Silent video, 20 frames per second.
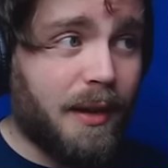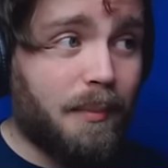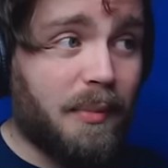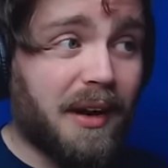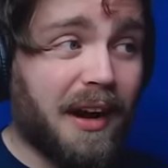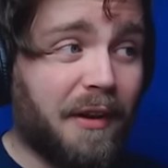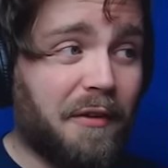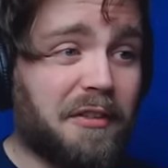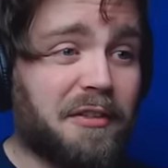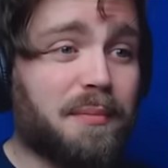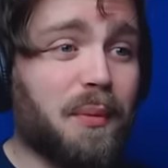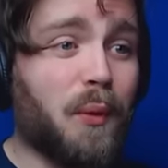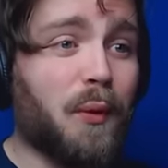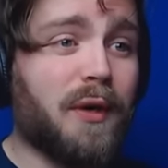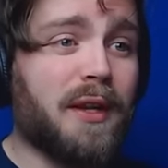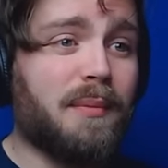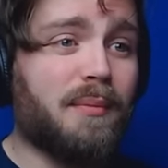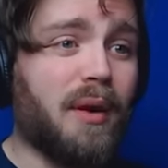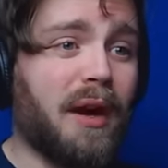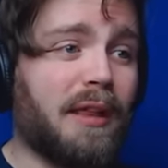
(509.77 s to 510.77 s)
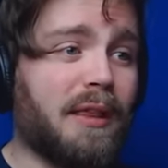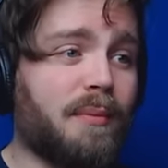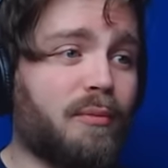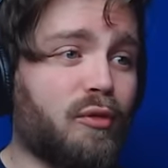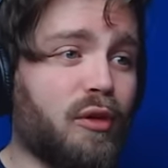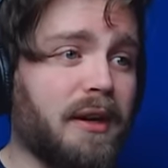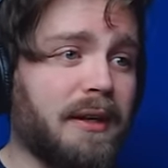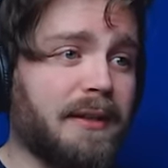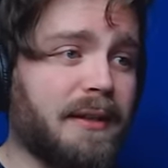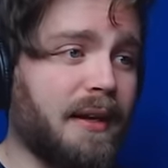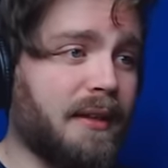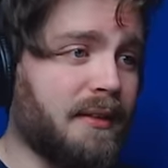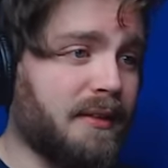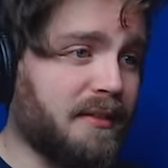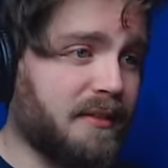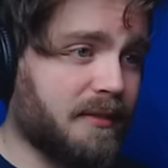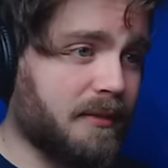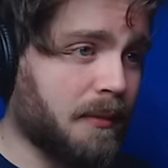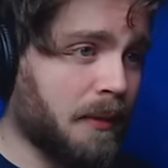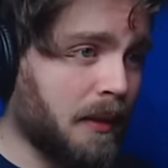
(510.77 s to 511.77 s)
But I was brought in by the bright
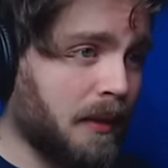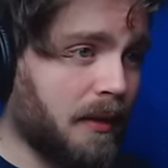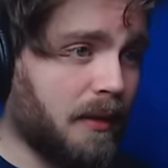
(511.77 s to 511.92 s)
colours,